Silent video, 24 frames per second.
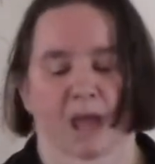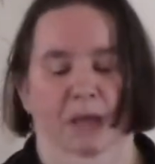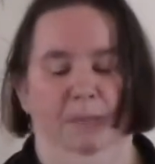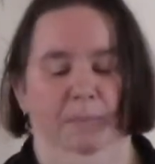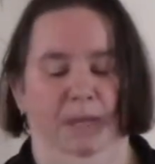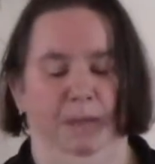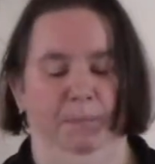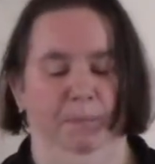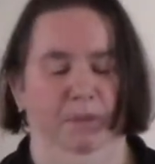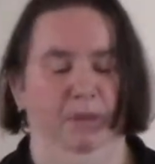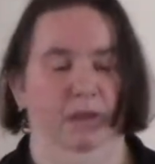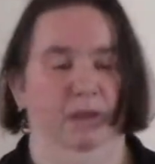
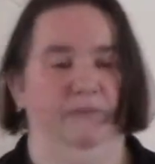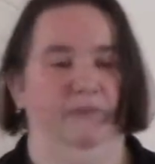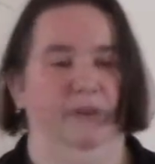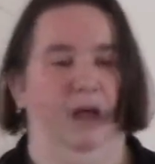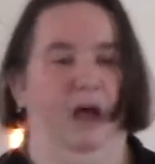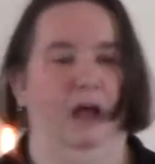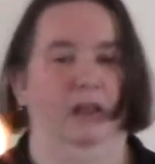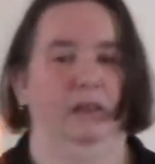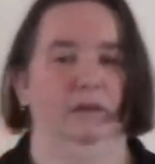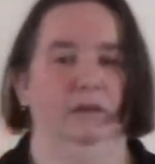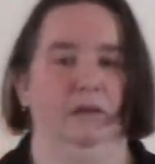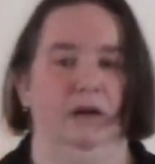People of
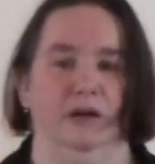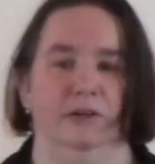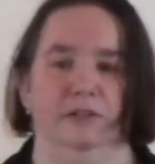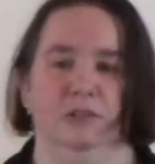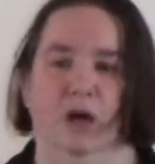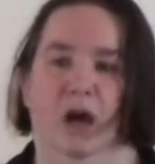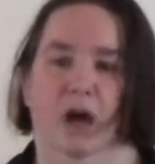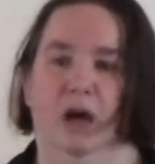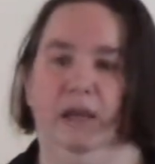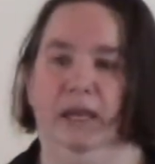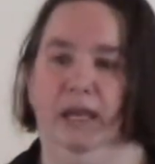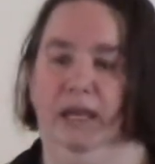color are
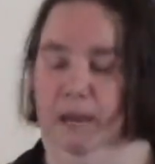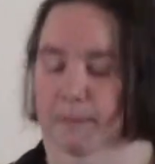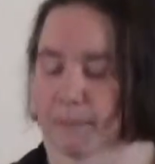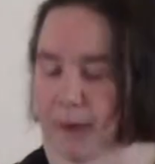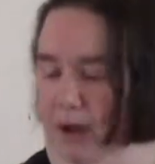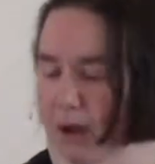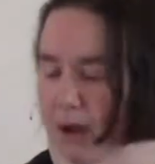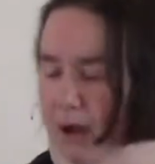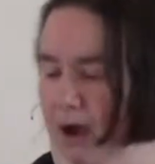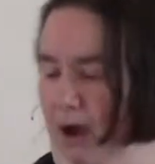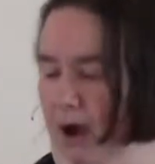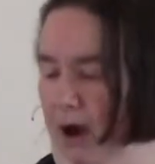talking
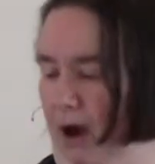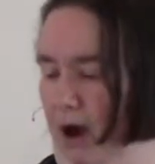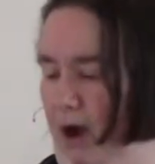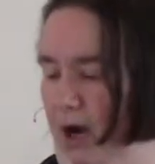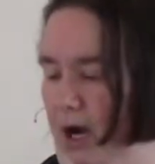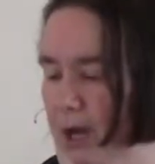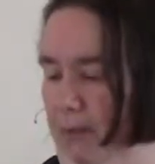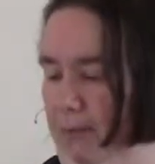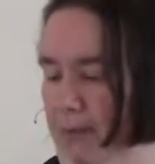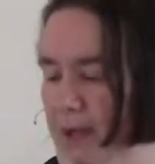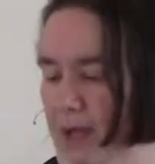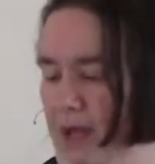about
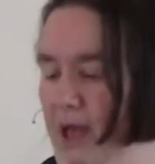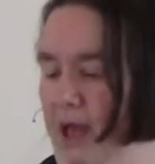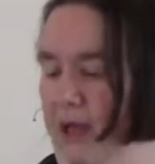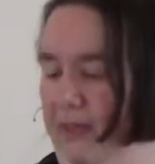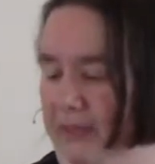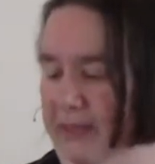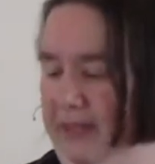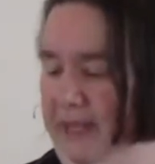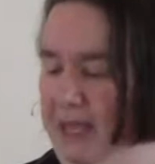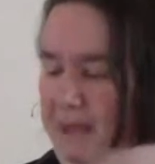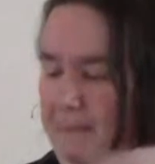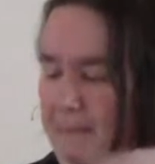harm,
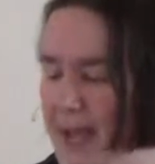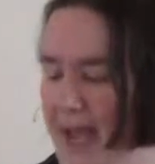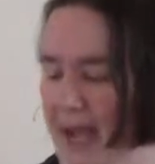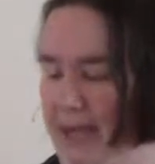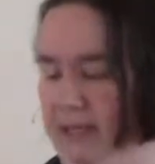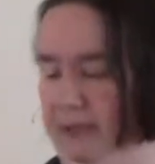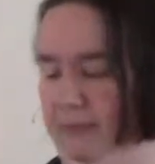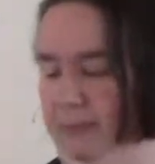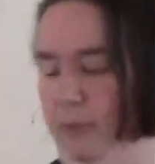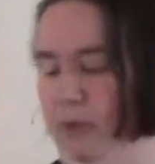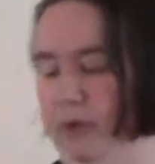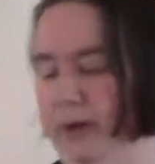the
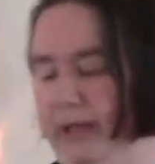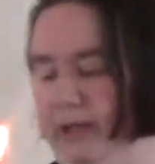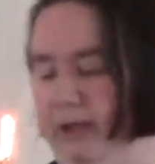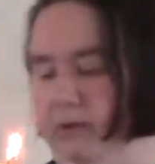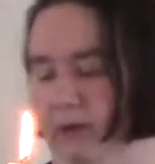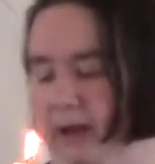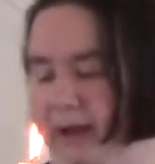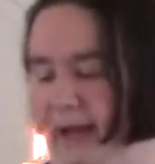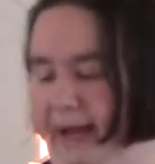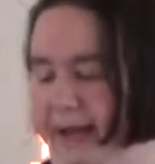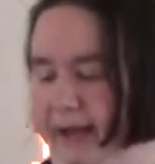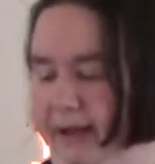impact of putting
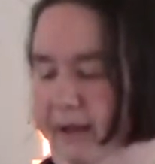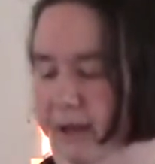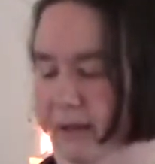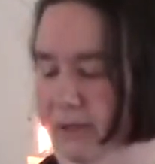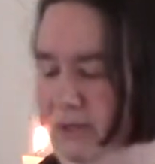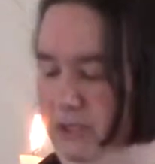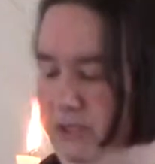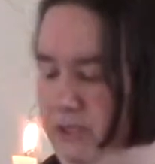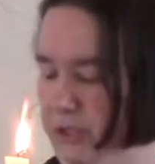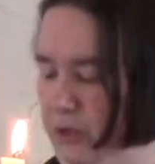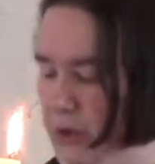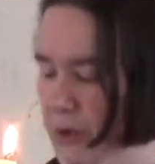your hand on
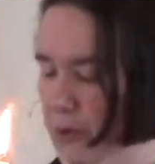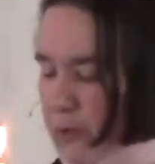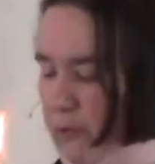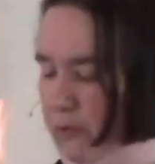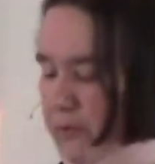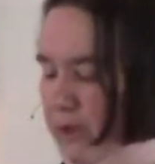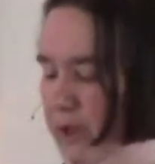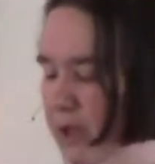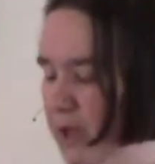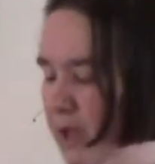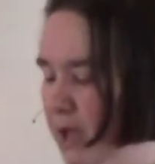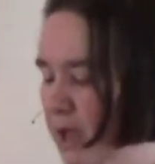the
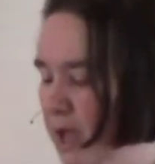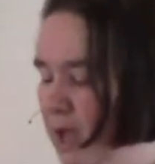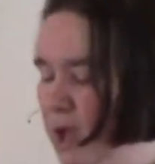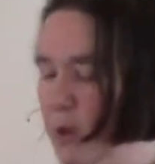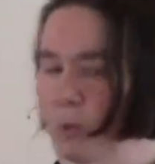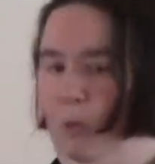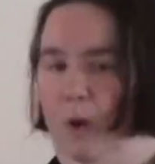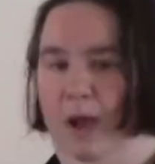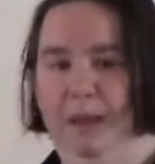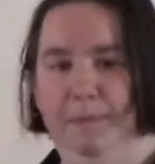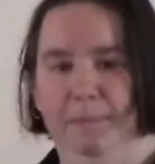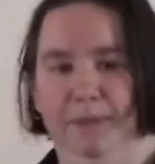stove,
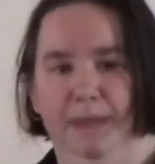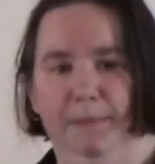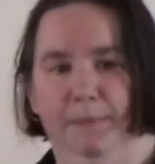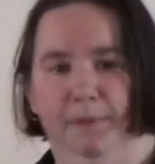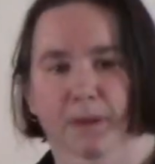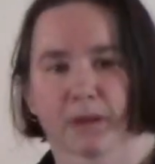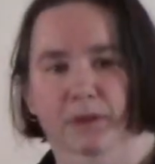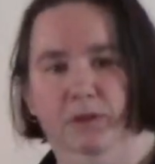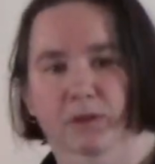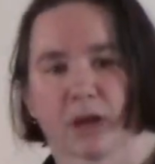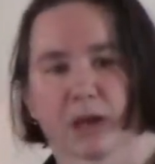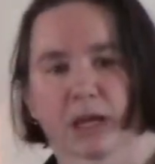and white
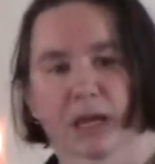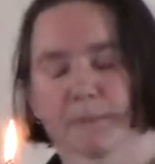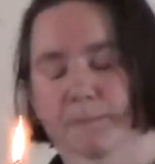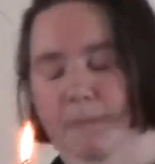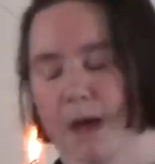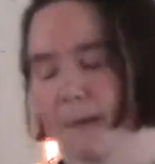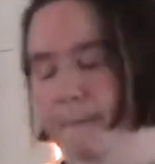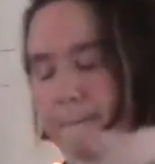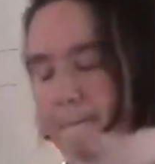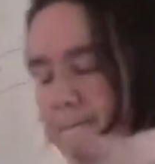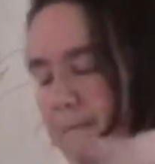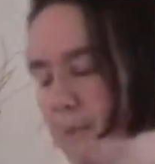people are talking
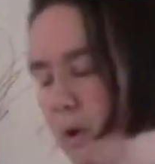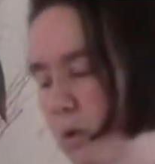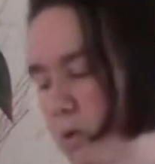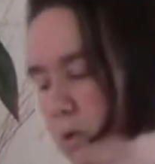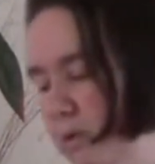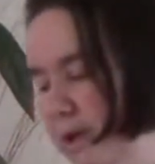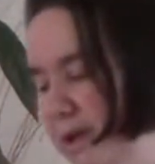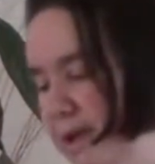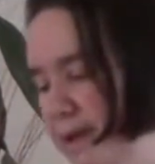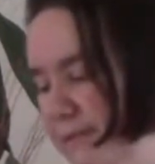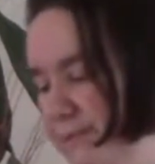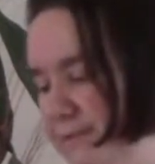about
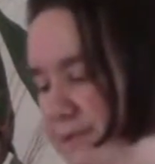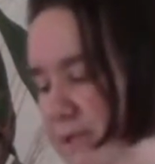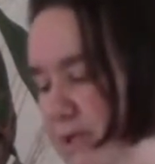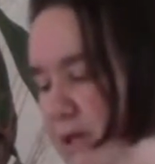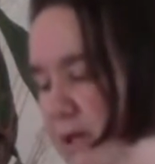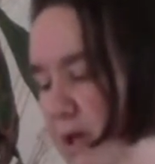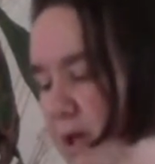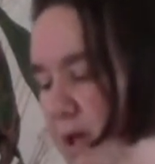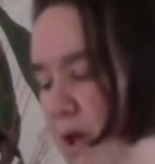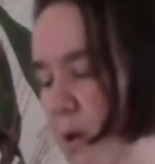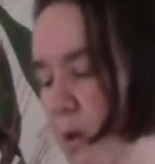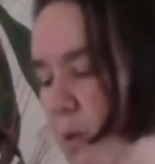motives,
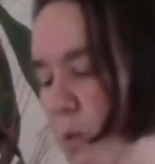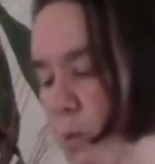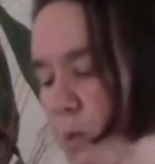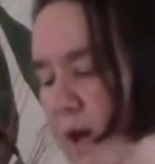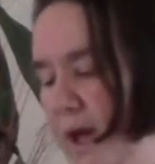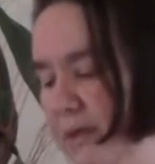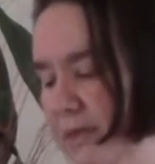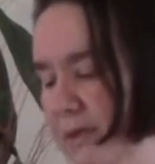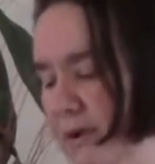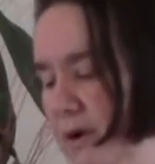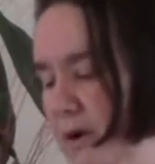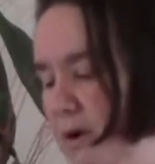
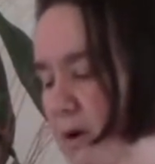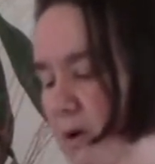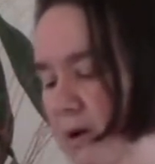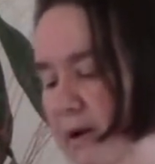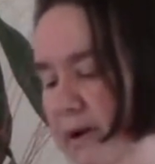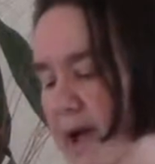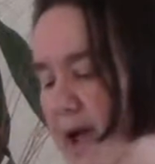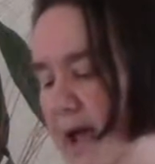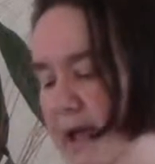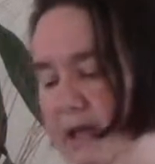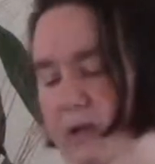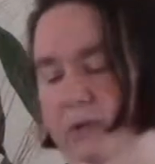whether or
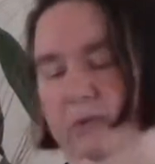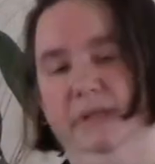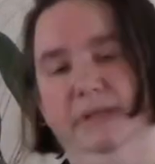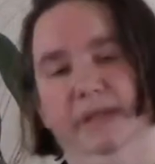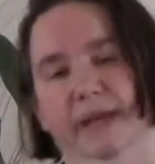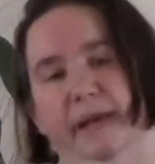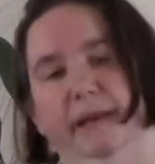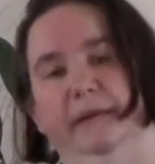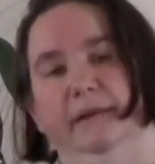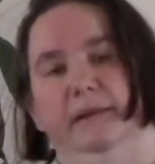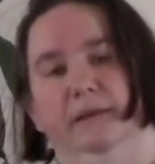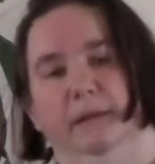not you
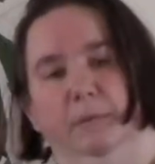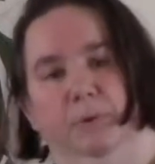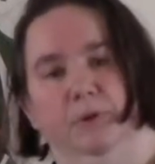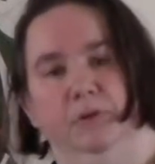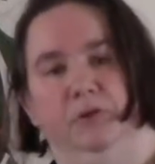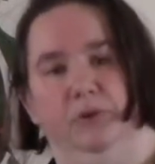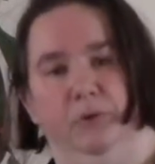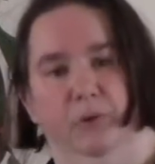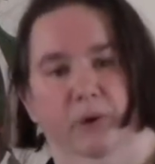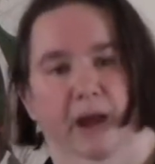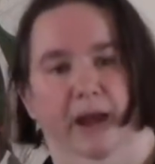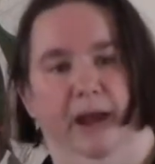intended to
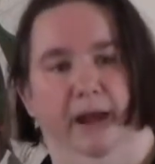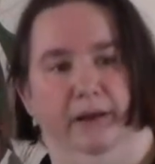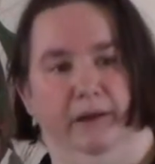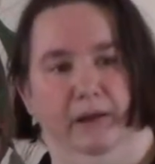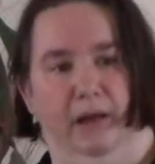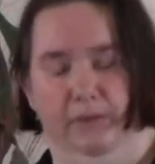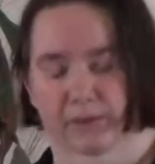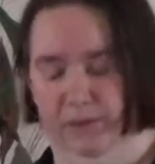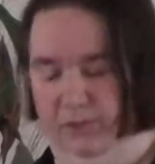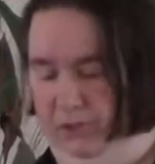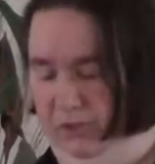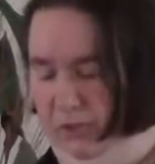put your hand
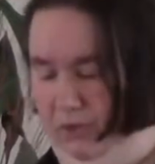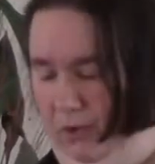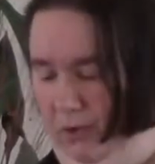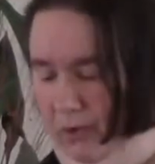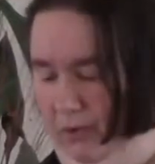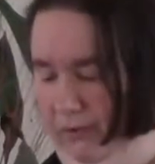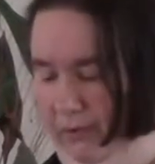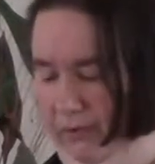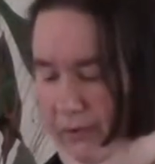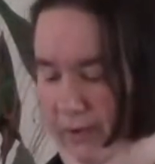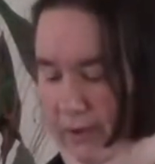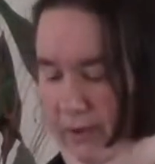on the
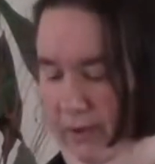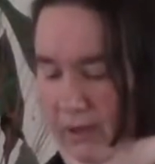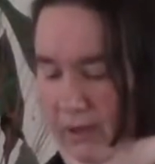stove.